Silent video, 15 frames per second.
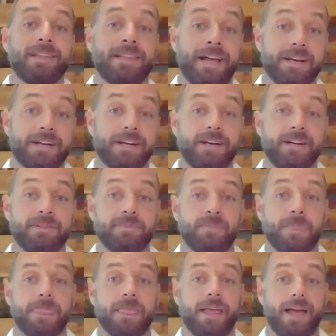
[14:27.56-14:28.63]
lighter,
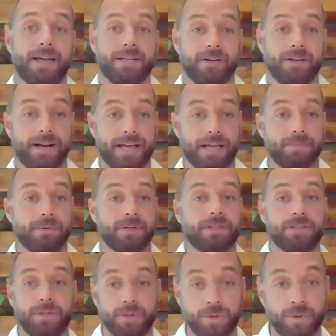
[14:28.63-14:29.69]
and you're able
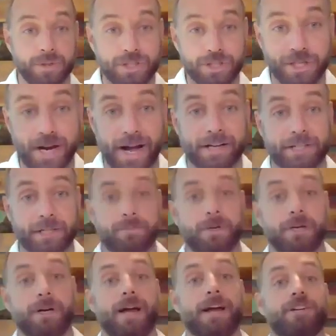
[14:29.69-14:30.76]
to track your
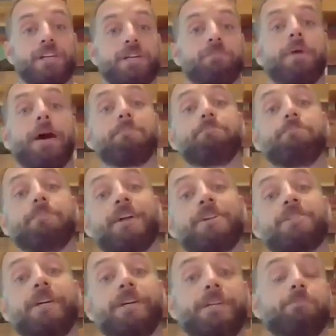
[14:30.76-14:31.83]
progression by
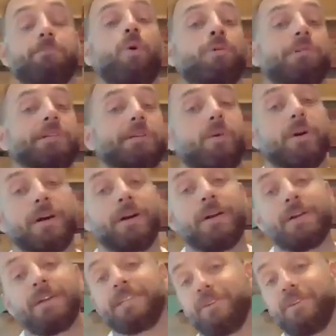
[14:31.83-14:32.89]
measuring your Bolt score.
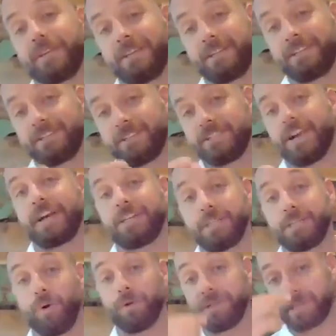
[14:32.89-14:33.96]
So you can check
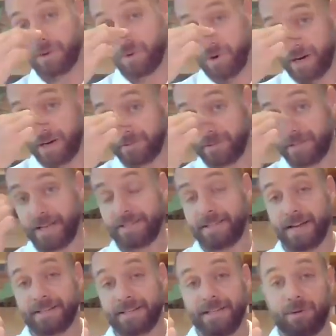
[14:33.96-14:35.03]
your Bolt score, that
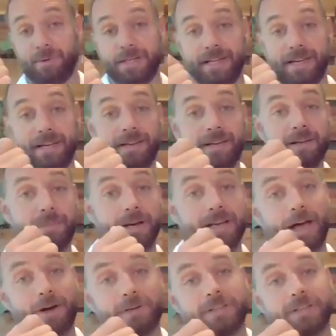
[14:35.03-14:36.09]
technique we did, by
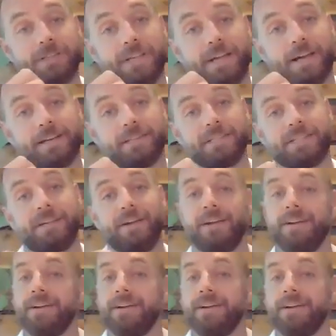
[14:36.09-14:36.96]
counting the seconds.